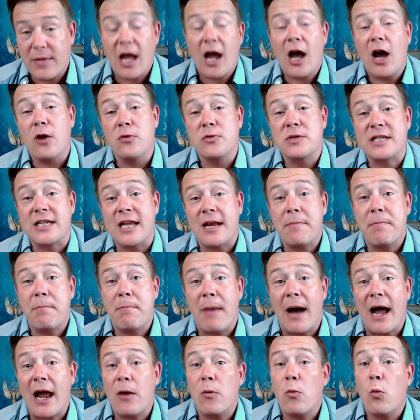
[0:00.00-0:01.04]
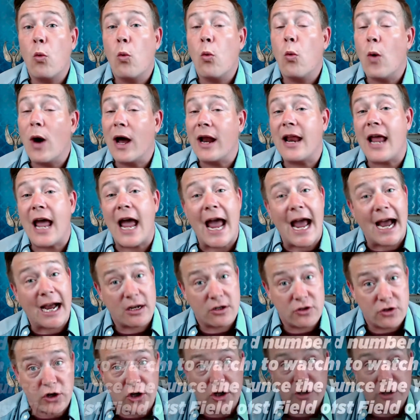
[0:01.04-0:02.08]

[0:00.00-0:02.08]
hosted by what actor?